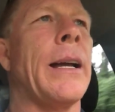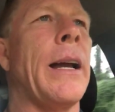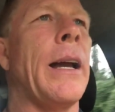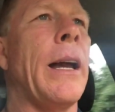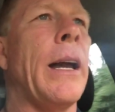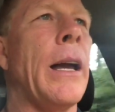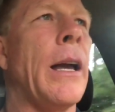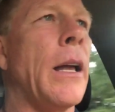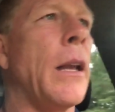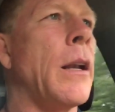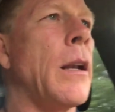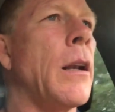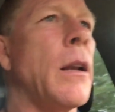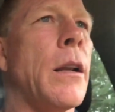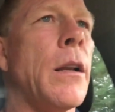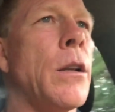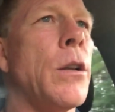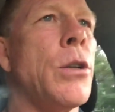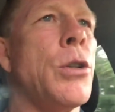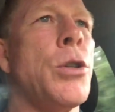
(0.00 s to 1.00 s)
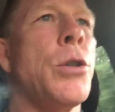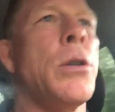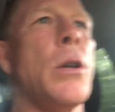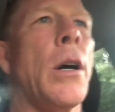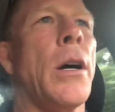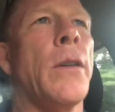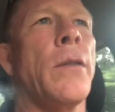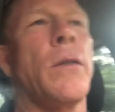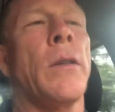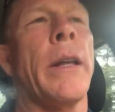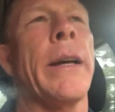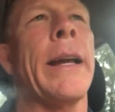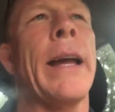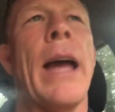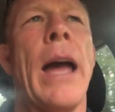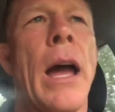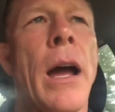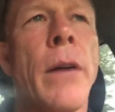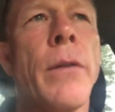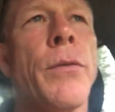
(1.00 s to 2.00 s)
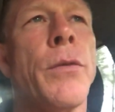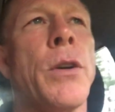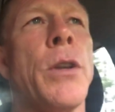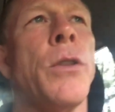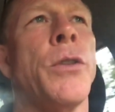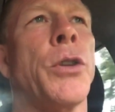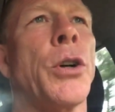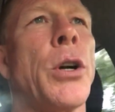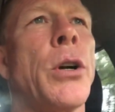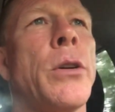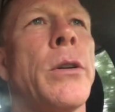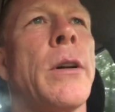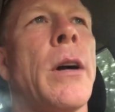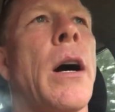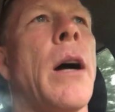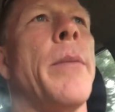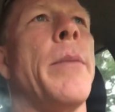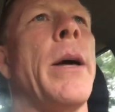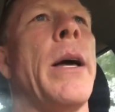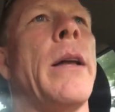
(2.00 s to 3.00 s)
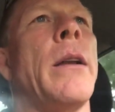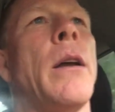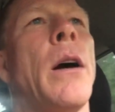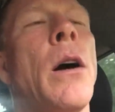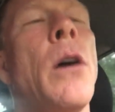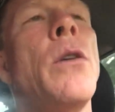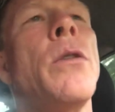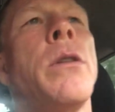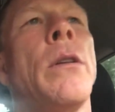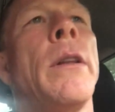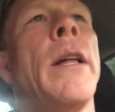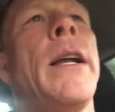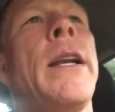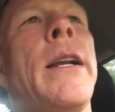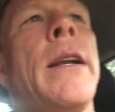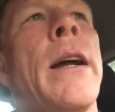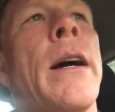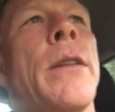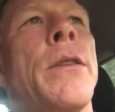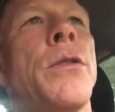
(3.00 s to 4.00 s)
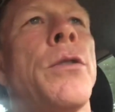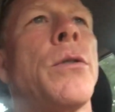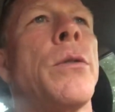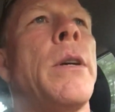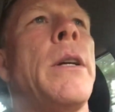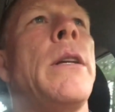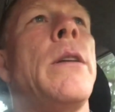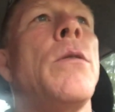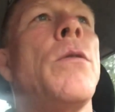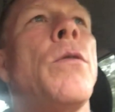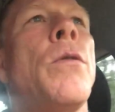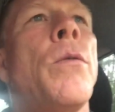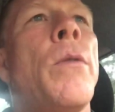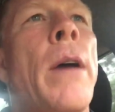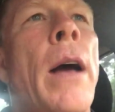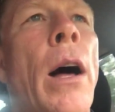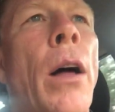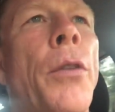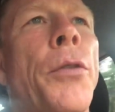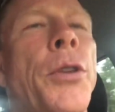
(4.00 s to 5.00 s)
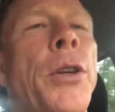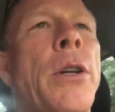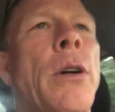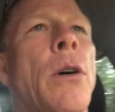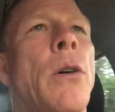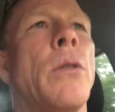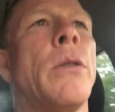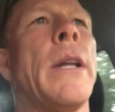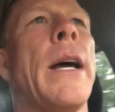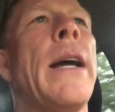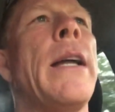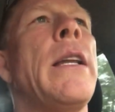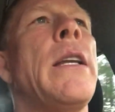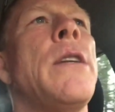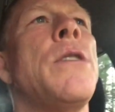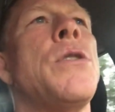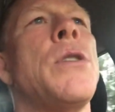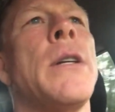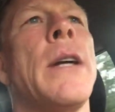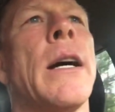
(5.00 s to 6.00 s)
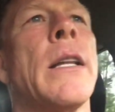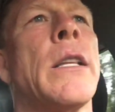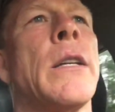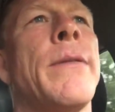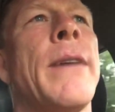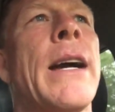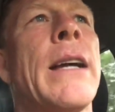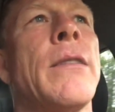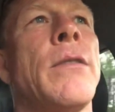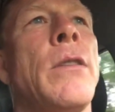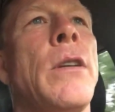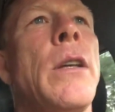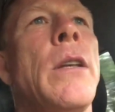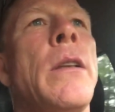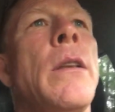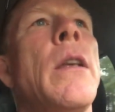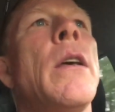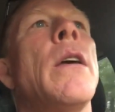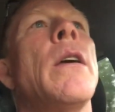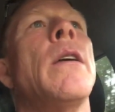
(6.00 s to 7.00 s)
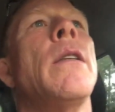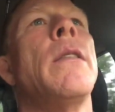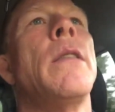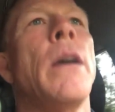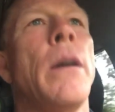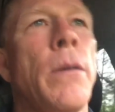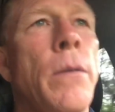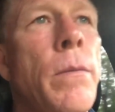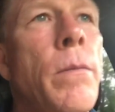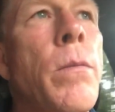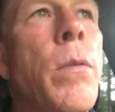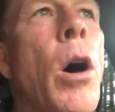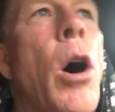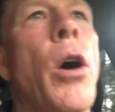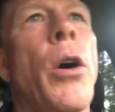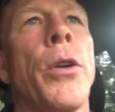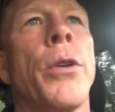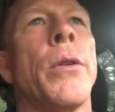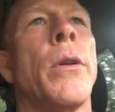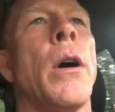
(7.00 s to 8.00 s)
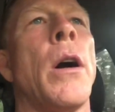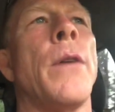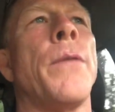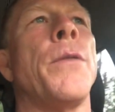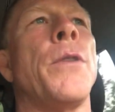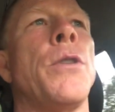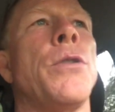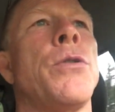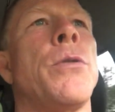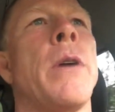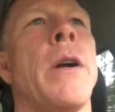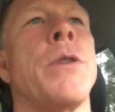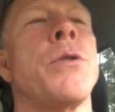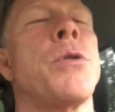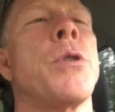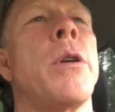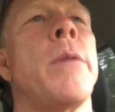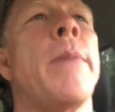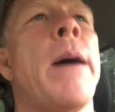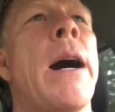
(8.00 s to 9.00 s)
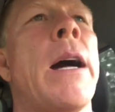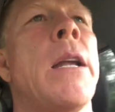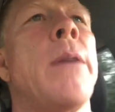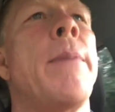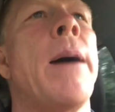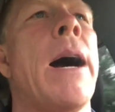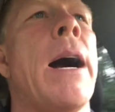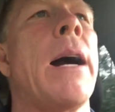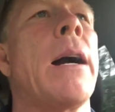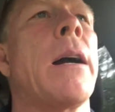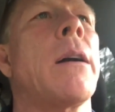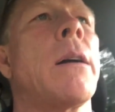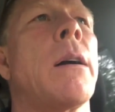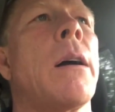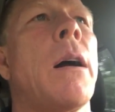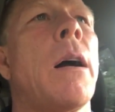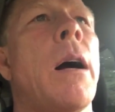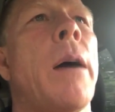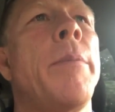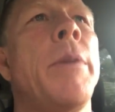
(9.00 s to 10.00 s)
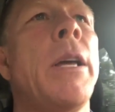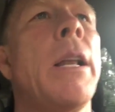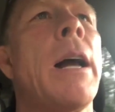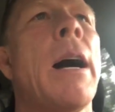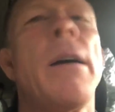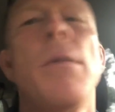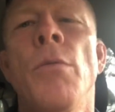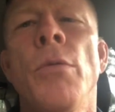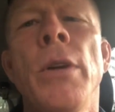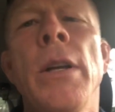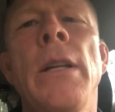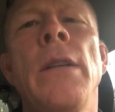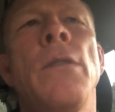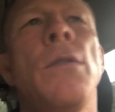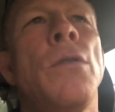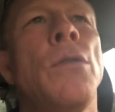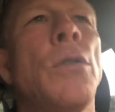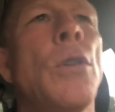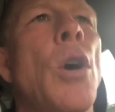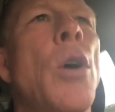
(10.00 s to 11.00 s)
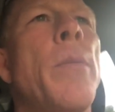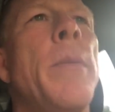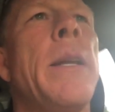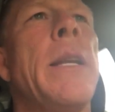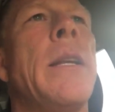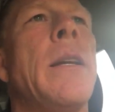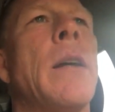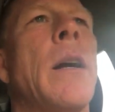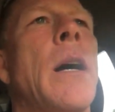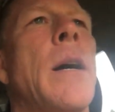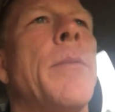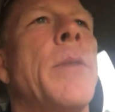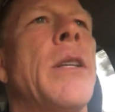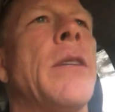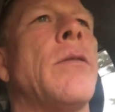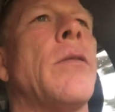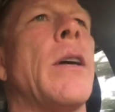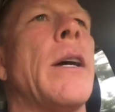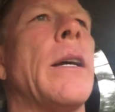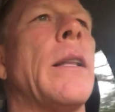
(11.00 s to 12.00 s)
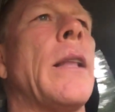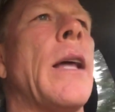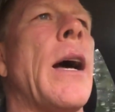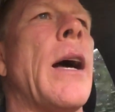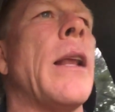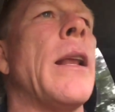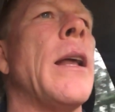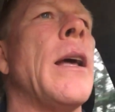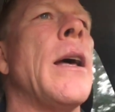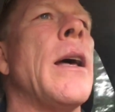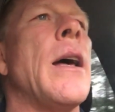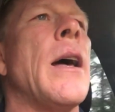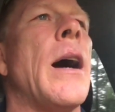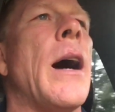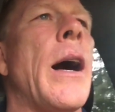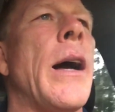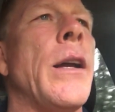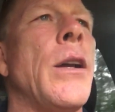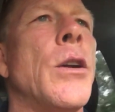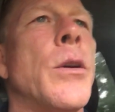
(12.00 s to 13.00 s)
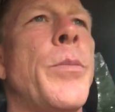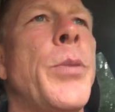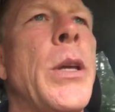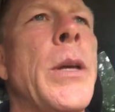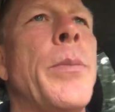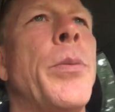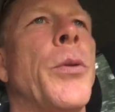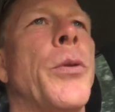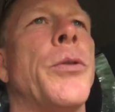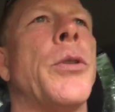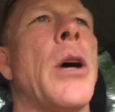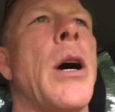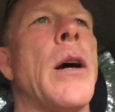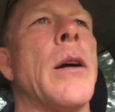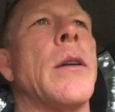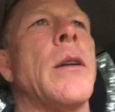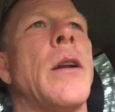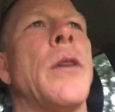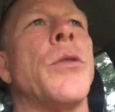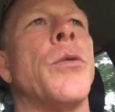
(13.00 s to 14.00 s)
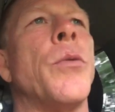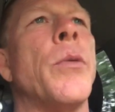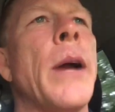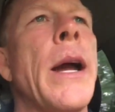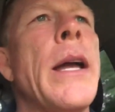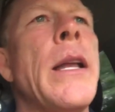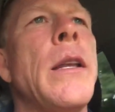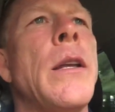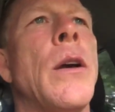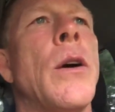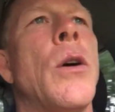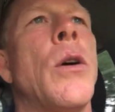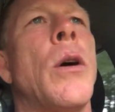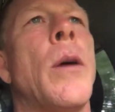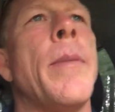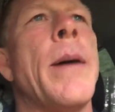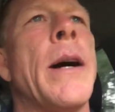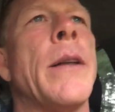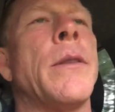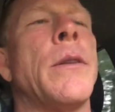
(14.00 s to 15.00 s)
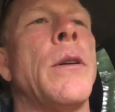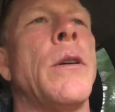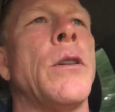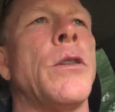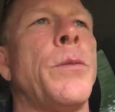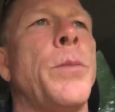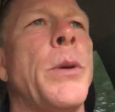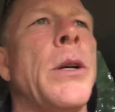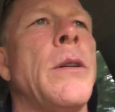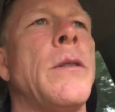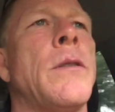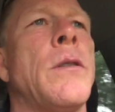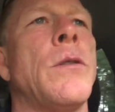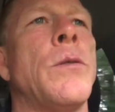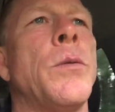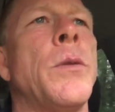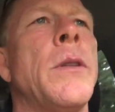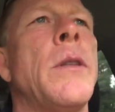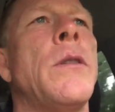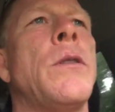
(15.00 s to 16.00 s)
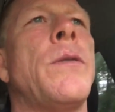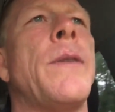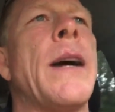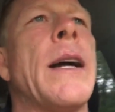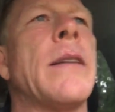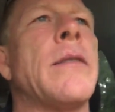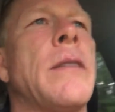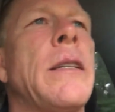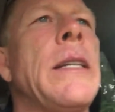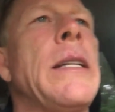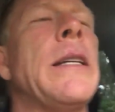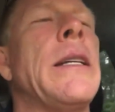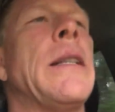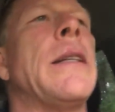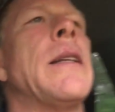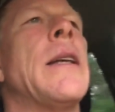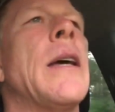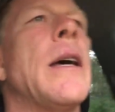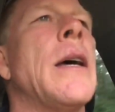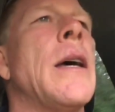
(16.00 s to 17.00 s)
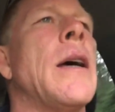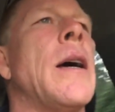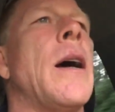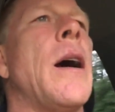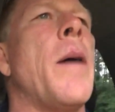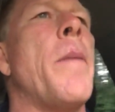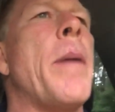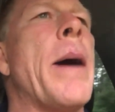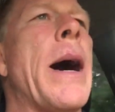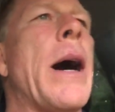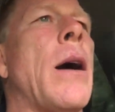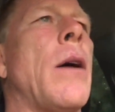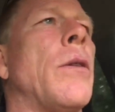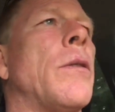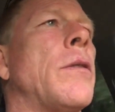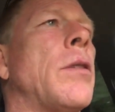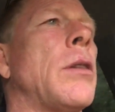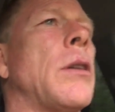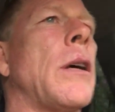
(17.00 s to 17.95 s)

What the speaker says: and just like every third comment, oh, the lady down the street, healthy old lady, she got the vaccine, they hauled her off in a stretcher in a body bag. I mean, I read so many comments like that. I hear people talking on the radio about their experiences with this vaccine, about